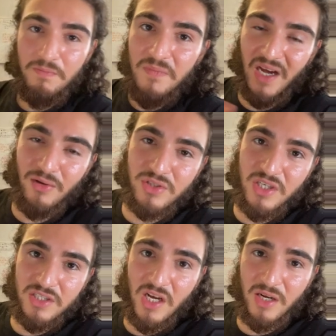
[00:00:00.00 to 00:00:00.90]
I was
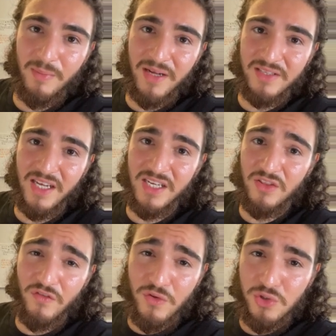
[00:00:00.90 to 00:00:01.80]
going to talk about that in
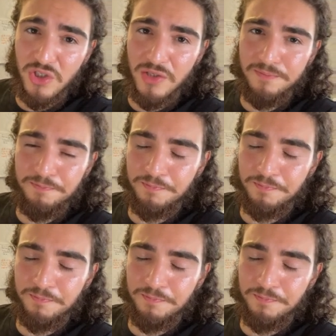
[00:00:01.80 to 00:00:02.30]
the future,